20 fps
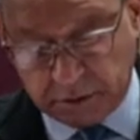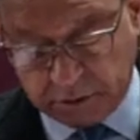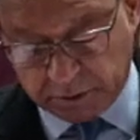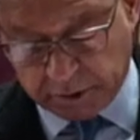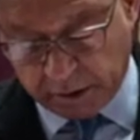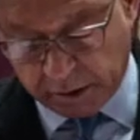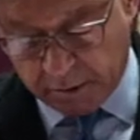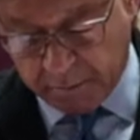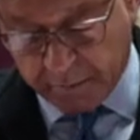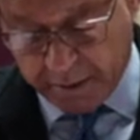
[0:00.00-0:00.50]

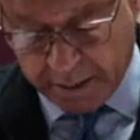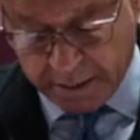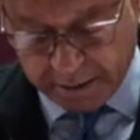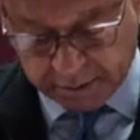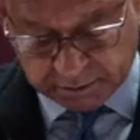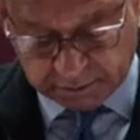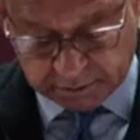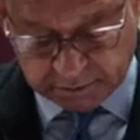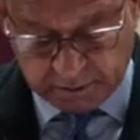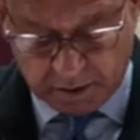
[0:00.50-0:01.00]

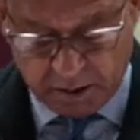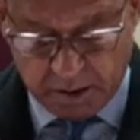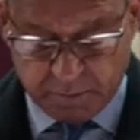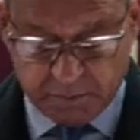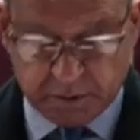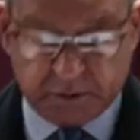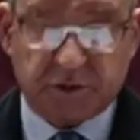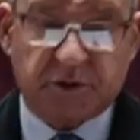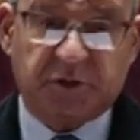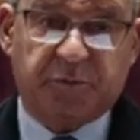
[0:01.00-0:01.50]
Jeremiah's
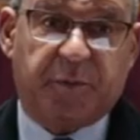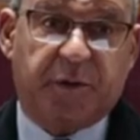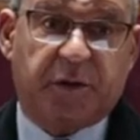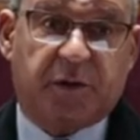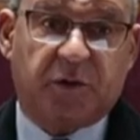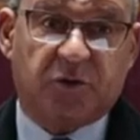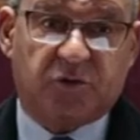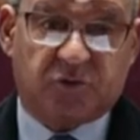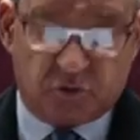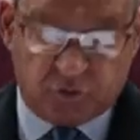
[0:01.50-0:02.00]
sermon,
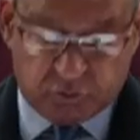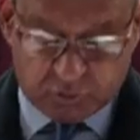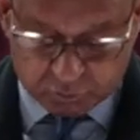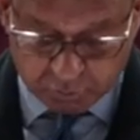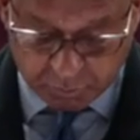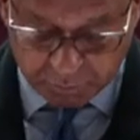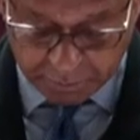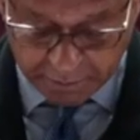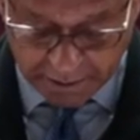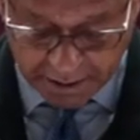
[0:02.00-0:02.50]
speaking truth
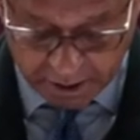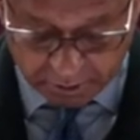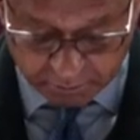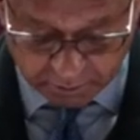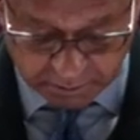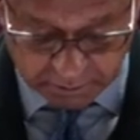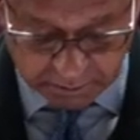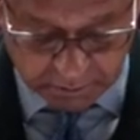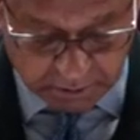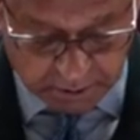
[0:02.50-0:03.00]
to
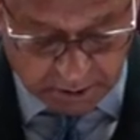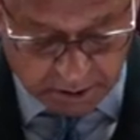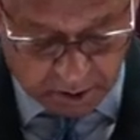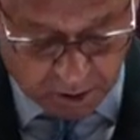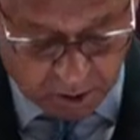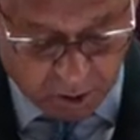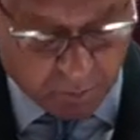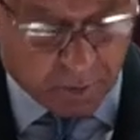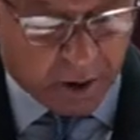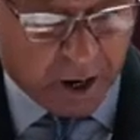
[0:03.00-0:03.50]
power,
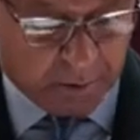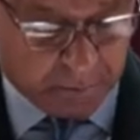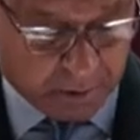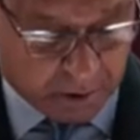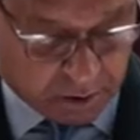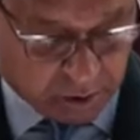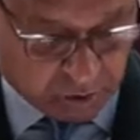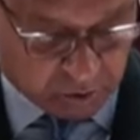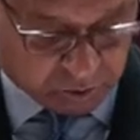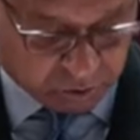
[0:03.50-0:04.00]

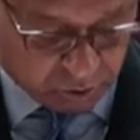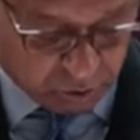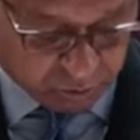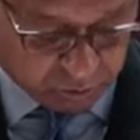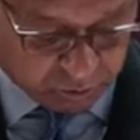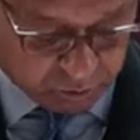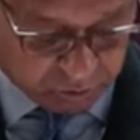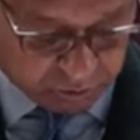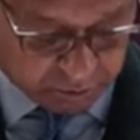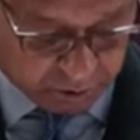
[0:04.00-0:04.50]
Obama goes
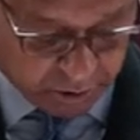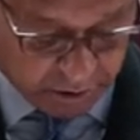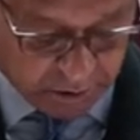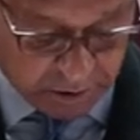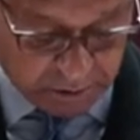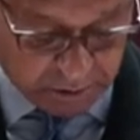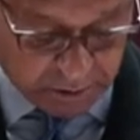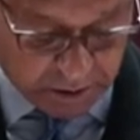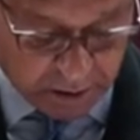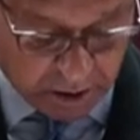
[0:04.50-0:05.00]
on to
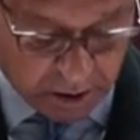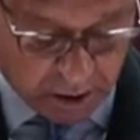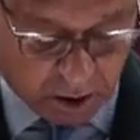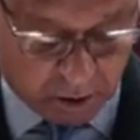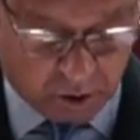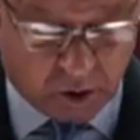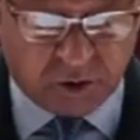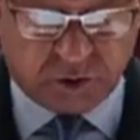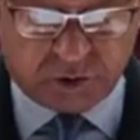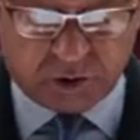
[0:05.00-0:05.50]
say,
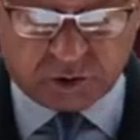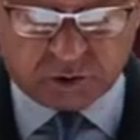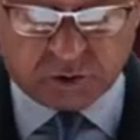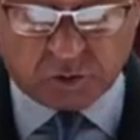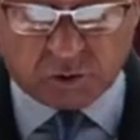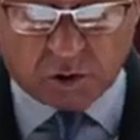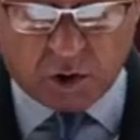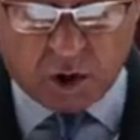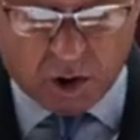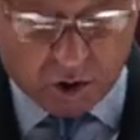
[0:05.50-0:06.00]
are not just
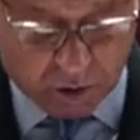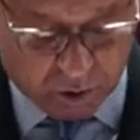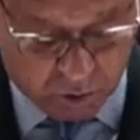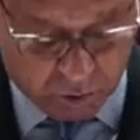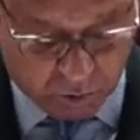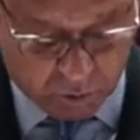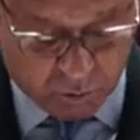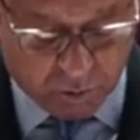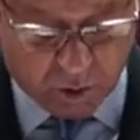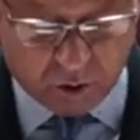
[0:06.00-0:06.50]
wrong,
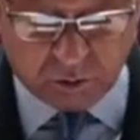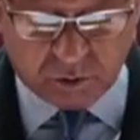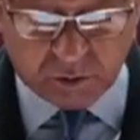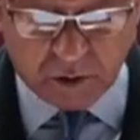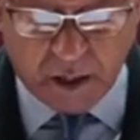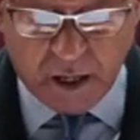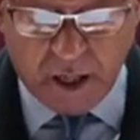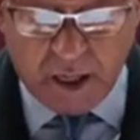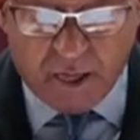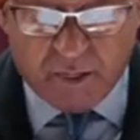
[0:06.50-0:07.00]
quote,
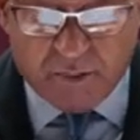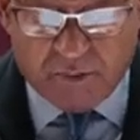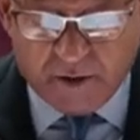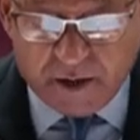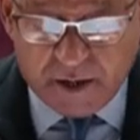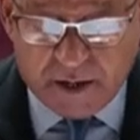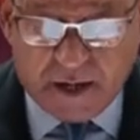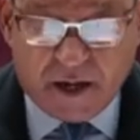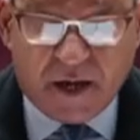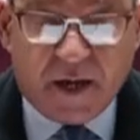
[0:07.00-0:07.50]

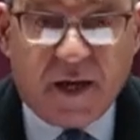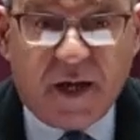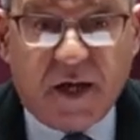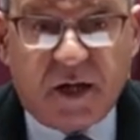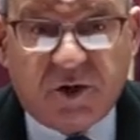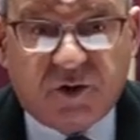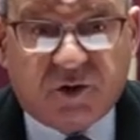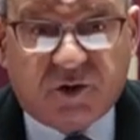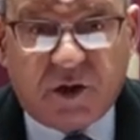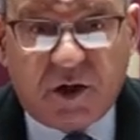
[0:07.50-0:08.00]
they are
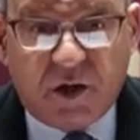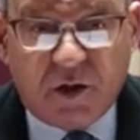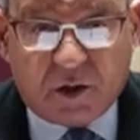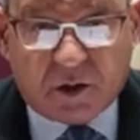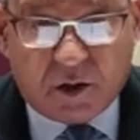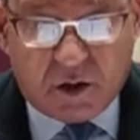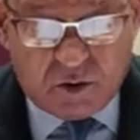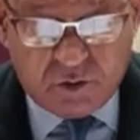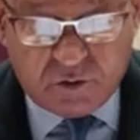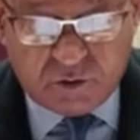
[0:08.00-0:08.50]
edging
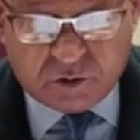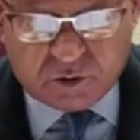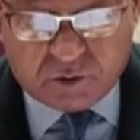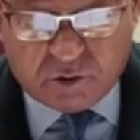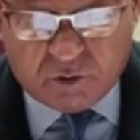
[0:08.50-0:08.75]
close